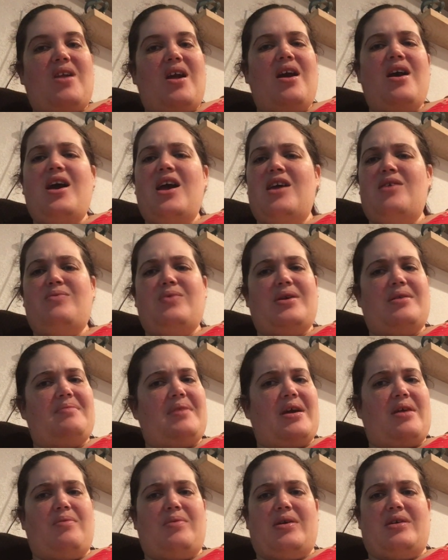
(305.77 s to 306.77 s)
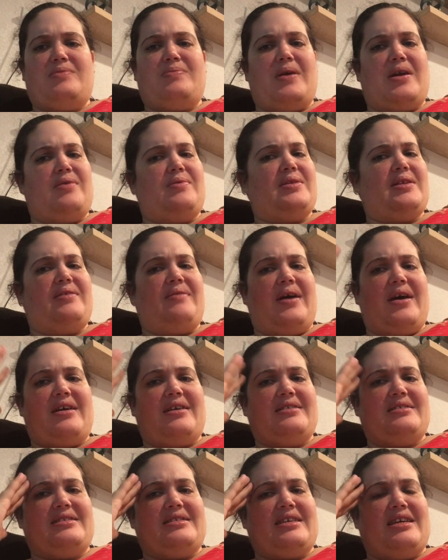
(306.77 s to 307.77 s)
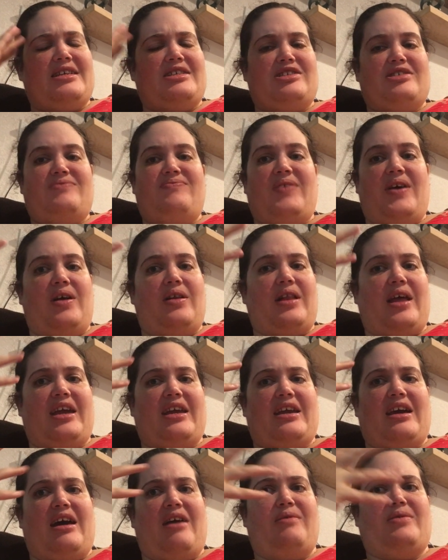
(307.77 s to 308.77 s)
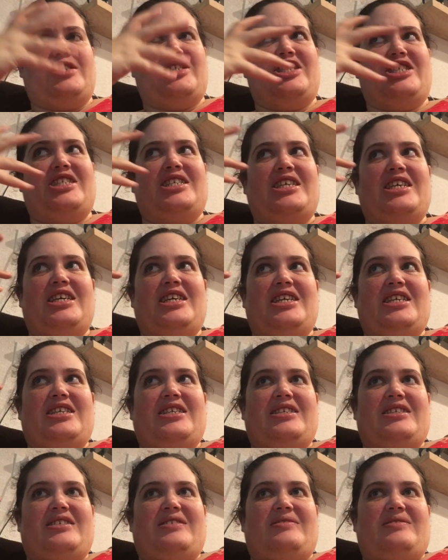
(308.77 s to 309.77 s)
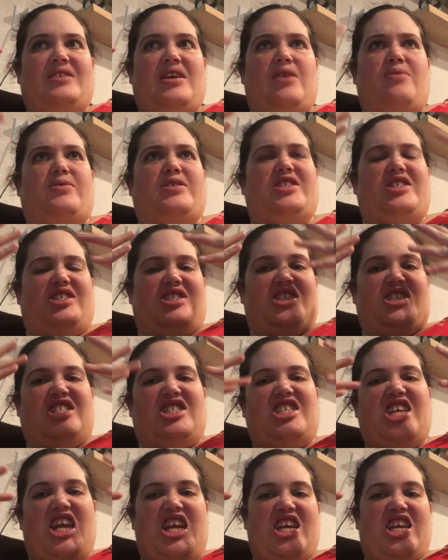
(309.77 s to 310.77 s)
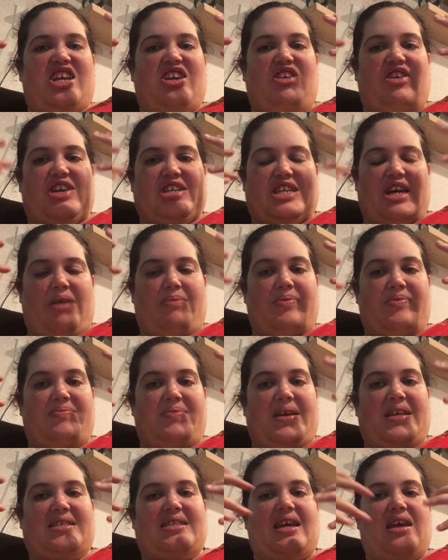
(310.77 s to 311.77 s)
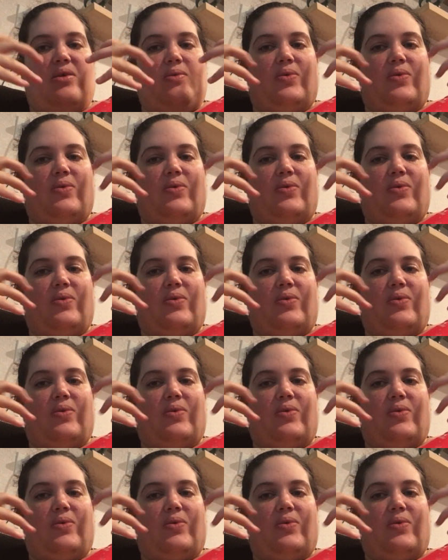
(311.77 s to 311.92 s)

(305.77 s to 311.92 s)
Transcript: I hated wearing makeup when I was pregnant with Levi because it just felt like I was just... It was just sitting on top of my skin.